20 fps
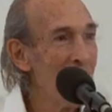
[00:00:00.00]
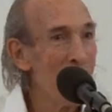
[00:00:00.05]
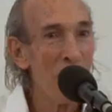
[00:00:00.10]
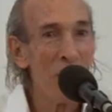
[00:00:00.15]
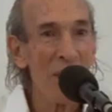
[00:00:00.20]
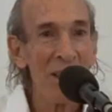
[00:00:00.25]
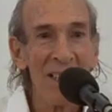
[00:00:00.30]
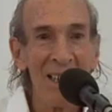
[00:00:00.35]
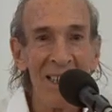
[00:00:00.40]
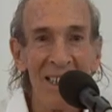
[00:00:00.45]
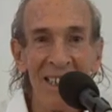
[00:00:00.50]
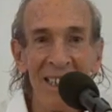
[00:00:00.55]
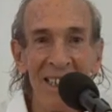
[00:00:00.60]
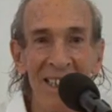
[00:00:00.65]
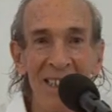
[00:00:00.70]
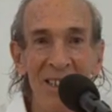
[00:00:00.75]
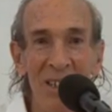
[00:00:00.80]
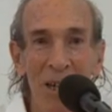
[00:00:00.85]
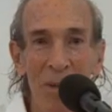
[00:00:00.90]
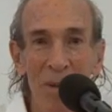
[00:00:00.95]
prickly
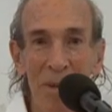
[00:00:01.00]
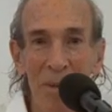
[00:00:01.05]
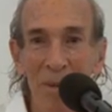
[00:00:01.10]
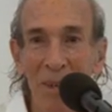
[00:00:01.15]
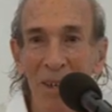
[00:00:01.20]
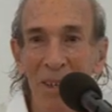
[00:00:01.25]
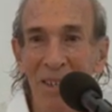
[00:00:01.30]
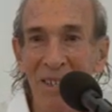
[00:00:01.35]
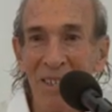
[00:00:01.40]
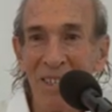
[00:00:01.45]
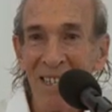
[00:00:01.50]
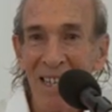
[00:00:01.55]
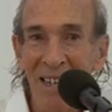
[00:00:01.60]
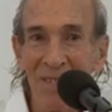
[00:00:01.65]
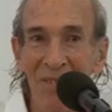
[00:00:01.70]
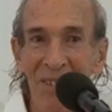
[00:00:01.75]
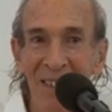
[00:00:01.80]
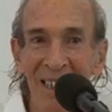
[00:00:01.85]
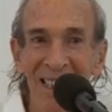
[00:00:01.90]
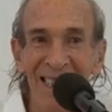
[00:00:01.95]
heat, or we will not
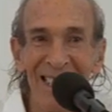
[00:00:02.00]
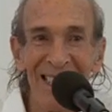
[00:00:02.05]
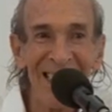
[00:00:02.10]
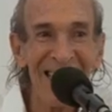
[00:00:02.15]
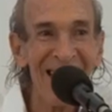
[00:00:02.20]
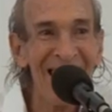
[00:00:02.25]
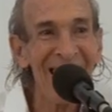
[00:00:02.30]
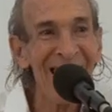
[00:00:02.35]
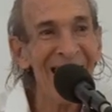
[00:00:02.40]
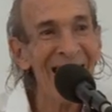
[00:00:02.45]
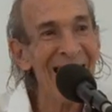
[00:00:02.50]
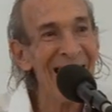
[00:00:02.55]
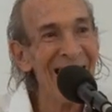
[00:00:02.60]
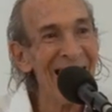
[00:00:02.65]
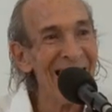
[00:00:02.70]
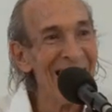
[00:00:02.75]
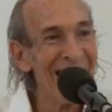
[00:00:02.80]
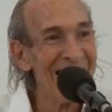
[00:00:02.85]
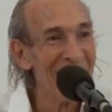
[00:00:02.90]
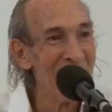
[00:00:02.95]
suffer
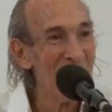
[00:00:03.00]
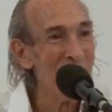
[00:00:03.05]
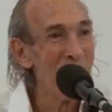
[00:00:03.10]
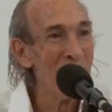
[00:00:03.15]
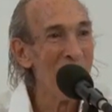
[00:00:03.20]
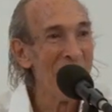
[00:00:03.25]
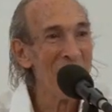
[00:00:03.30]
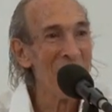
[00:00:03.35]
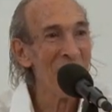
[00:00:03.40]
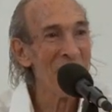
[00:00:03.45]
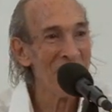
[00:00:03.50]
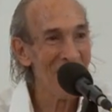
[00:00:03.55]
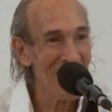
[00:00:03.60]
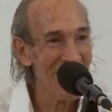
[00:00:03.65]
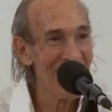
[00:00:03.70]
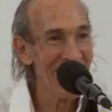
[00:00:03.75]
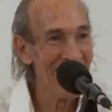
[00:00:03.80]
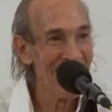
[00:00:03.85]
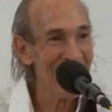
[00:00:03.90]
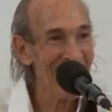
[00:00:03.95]
too much
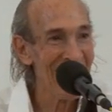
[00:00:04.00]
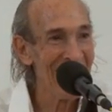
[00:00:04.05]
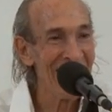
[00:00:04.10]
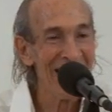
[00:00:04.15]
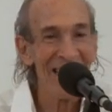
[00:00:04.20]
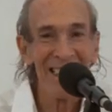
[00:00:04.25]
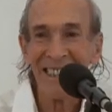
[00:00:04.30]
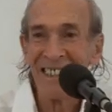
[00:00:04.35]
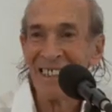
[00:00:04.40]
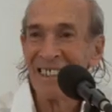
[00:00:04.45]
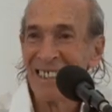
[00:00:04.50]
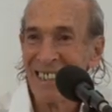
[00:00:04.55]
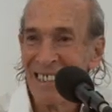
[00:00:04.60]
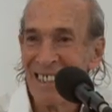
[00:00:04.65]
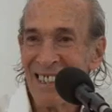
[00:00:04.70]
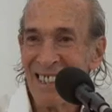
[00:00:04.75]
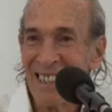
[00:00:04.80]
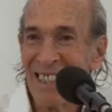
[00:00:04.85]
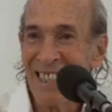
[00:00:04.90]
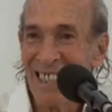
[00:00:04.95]
in the
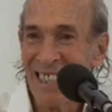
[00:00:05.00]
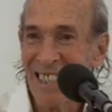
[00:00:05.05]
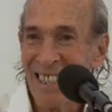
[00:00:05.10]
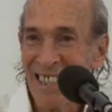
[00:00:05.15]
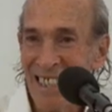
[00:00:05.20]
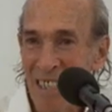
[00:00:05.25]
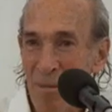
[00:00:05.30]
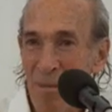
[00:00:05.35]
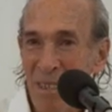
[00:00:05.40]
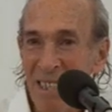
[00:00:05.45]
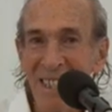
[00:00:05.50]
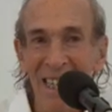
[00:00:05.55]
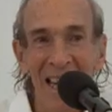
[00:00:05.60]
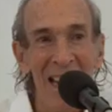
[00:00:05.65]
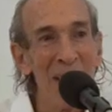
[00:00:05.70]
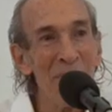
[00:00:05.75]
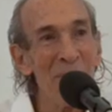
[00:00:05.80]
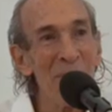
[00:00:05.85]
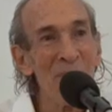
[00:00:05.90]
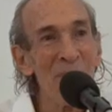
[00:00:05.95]

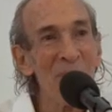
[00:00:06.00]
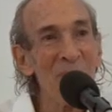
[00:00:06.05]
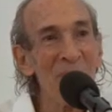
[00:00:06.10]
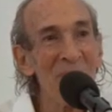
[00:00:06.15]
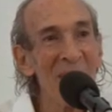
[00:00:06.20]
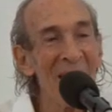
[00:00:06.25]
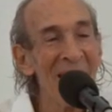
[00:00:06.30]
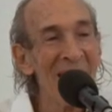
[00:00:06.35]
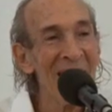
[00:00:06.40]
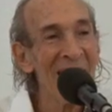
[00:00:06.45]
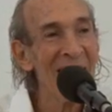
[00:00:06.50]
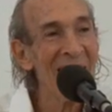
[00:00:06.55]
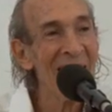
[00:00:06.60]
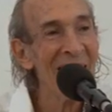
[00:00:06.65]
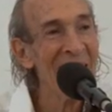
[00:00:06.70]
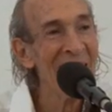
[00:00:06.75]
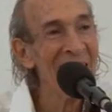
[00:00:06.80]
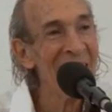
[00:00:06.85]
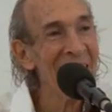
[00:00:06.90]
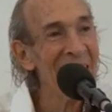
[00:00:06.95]
summertime.
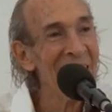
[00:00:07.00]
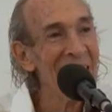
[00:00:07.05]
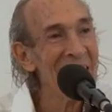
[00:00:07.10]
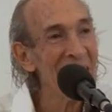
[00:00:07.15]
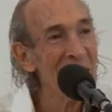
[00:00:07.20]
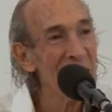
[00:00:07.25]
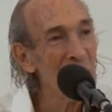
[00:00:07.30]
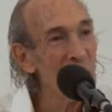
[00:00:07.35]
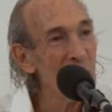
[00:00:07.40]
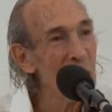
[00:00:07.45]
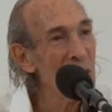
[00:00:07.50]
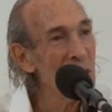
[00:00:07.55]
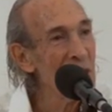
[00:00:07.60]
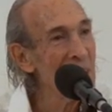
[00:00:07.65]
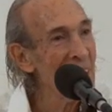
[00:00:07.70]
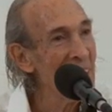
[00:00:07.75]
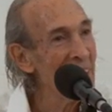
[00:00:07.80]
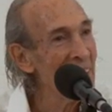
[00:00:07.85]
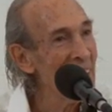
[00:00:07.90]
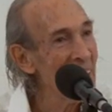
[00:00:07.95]
So she
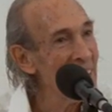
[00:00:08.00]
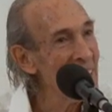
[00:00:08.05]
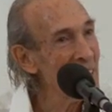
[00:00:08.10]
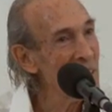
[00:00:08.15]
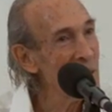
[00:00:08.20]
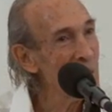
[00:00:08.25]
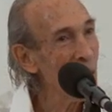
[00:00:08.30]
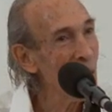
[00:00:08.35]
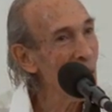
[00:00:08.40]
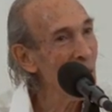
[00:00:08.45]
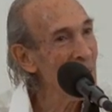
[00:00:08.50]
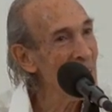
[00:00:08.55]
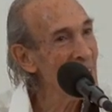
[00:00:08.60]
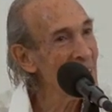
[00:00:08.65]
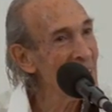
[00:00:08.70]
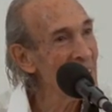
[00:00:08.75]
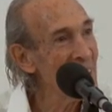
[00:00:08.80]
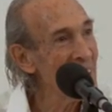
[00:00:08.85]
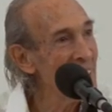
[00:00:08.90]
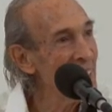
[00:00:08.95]
said that is more or
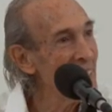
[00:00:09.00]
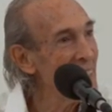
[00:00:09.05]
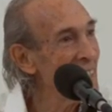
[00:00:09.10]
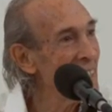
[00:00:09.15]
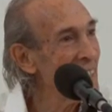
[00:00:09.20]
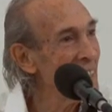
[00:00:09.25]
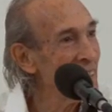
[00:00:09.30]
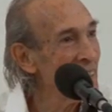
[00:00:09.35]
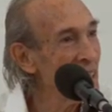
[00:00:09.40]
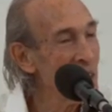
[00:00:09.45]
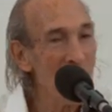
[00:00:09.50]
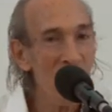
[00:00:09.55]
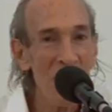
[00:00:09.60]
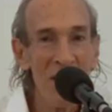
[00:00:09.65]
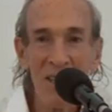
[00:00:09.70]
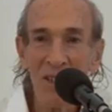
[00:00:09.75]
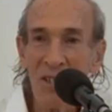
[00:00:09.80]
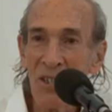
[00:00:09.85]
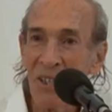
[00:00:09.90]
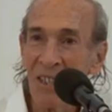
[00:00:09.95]
less the
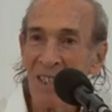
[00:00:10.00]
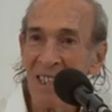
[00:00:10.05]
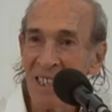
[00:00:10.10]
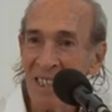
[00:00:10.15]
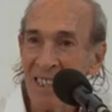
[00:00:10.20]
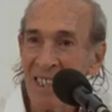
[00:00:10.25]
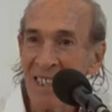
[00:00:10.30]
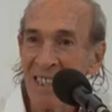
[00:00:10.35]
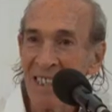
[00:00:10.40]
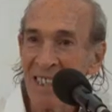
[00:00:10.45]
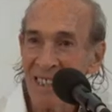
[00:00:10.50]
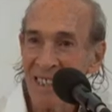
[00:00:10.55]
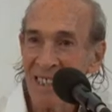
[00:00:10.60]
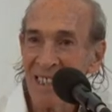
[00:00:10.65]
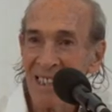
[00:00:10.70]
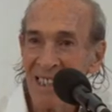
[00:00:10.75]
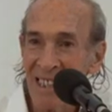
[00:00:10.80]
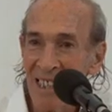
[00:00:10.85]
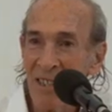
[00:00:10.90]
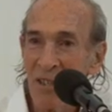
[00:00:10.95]
tradition
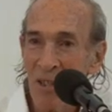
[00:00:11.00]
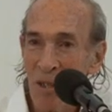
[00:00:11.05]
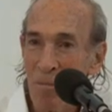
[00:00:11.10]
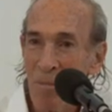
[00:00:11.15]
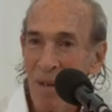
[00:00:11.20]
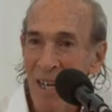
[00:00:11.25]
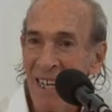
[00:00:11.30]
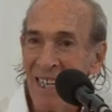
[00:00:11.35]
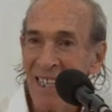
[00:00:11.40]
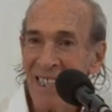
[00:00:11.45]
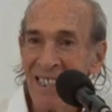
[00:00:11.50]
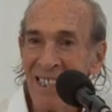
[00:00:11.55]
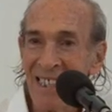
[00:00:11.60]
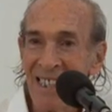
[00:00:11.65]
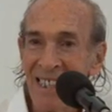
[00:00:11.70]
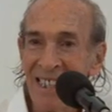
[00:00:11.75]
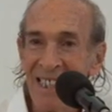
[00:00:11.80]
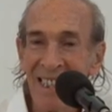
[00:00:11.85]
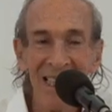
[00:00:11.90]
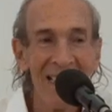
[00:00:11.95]
in Japan,
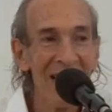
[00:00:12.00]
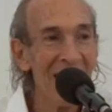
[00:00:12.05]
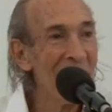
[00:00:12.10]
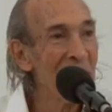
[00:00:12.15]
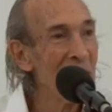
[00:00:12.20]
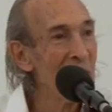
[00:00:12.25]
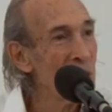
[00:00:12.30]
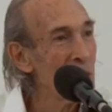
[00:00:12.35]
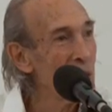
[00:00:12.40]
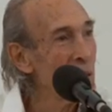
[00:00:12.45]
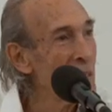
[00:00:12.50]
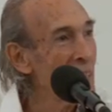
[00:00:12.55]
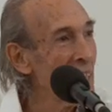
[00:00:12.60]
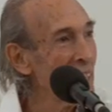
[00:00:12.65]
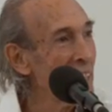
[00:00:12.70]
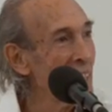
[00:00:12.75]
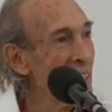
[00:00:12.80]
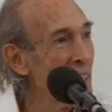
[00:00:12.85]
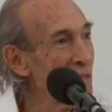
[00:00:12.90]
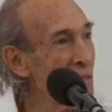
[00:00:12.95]
to
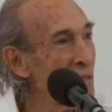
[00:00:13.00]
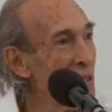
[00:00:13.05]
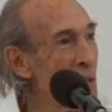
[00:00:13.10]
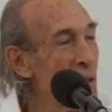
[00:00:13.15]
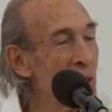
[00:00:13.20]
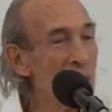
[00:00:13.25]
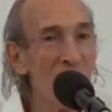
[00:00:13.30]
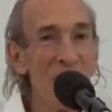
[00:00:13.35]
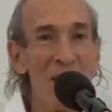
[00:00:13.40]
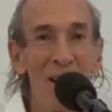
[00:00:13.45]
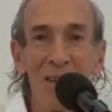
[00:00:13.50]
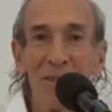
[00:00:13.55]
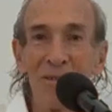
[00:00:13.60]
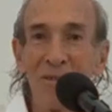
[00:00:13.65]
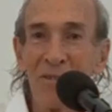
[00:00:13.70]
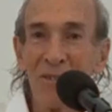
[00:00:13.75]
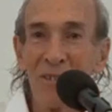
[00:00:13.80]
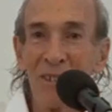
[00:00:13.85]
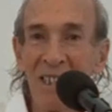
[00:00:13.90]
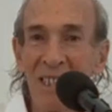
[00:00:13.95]
take an infusion
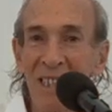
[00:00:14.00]
of